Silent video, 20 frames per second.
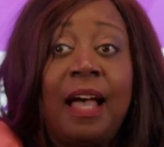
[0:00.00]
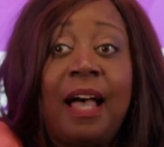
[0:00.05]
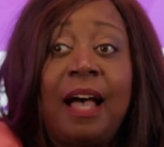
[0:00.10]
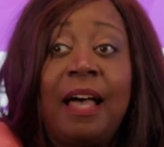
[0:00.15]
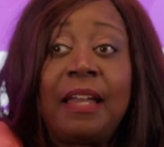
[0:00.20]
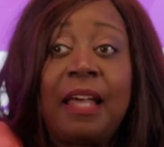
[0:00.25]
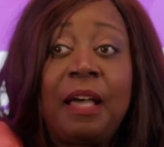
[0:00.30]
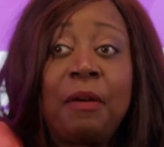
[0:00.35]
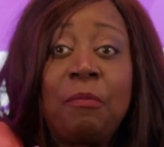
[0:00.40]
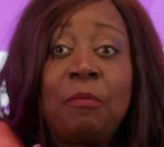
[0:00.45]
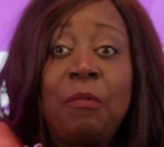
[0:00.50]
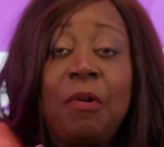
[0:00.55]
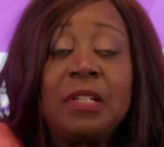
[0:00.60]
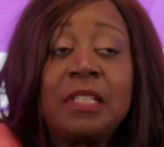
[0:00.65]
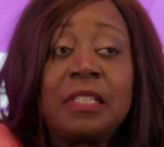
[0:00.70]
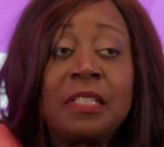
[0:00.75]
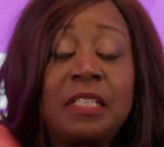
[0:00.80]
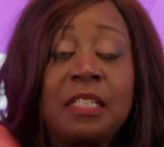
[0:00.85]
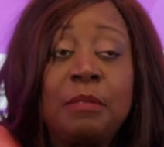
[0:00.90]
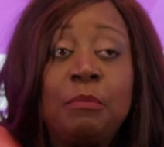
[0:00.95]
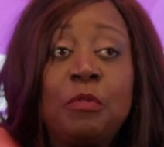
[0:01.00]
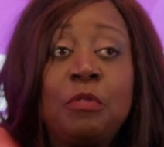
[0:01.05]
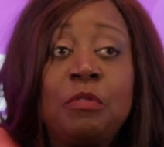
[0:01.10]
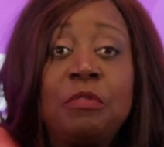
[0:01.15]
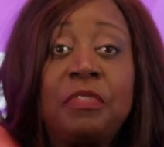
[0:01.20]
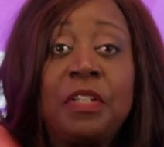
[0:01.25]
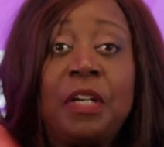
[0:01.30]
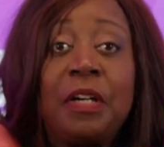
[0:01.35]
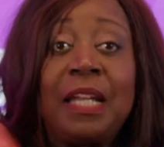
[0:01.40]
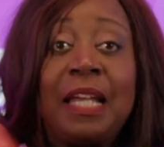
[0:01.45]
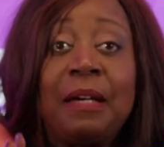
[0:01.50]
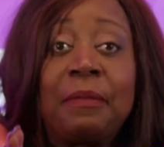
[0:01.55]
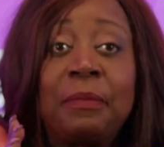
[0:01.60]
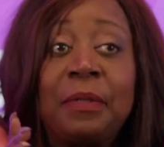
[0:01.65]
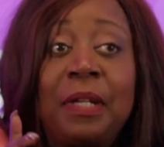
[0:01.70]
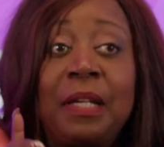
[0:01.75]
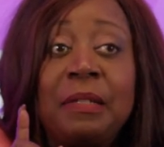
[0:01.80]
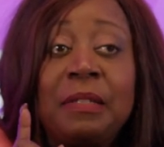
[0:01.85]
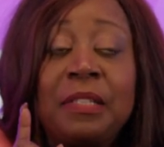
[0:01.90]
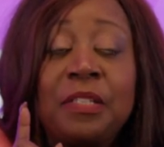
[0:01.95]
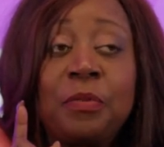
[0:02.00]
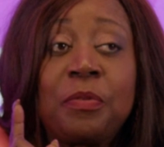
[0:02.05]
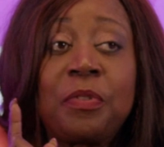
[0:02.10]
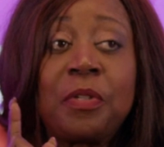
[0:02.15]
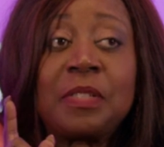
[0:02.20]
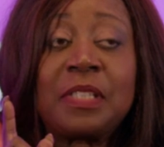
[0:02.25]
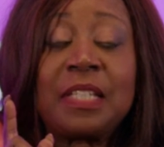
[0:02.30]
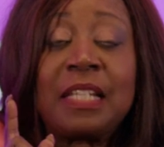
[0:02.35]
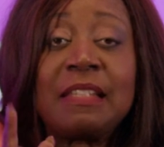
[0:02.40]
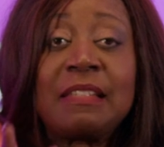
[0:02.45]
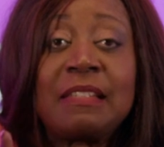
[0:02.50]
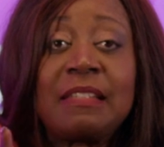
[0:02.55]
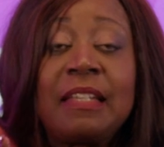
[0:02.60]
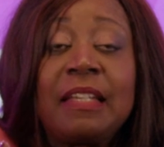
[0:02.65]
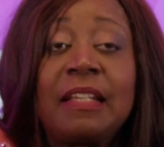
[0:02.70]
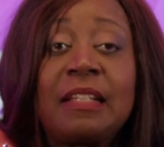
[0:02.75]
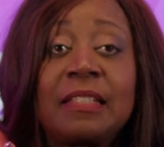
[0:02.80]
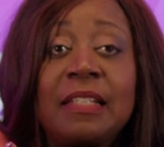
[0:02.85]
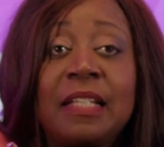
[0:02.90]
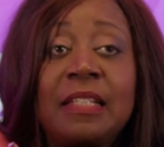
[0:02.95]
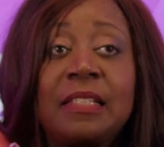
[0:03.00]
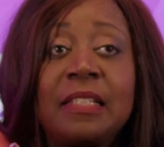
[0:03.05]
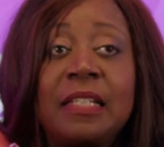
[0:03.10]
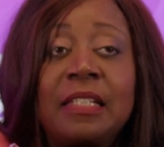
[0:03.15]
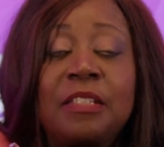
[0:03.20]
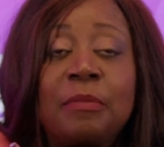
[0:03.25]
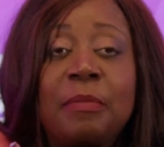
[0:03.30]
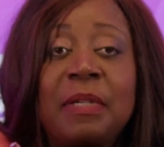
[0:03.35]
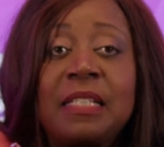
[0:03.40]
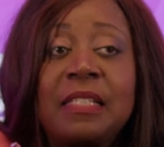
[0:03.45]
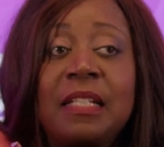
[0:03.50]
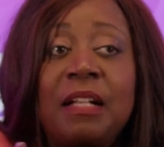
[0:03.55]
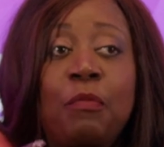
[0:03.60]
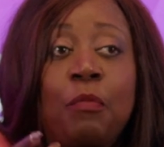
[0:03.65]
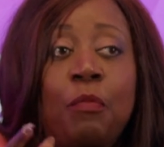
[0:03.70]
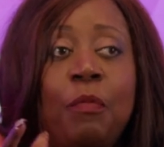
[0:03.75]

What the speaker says: And I wanted to move down. In 2006, I said to myself,